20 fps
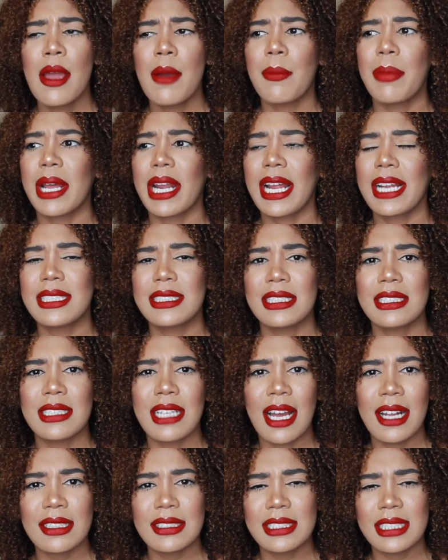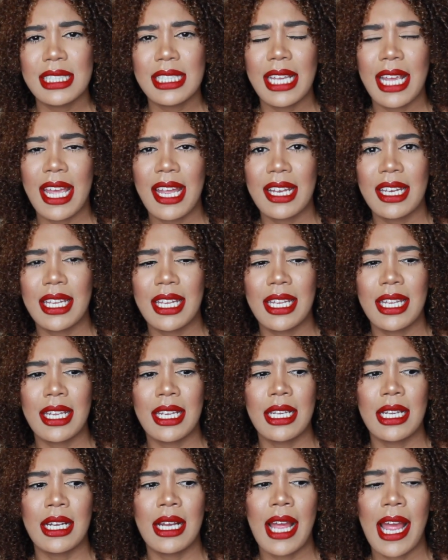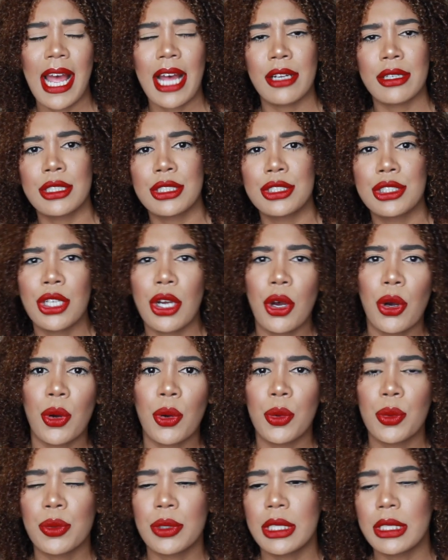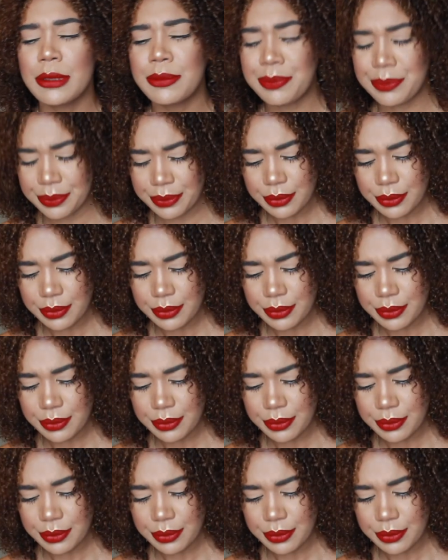but I did not see any how to tone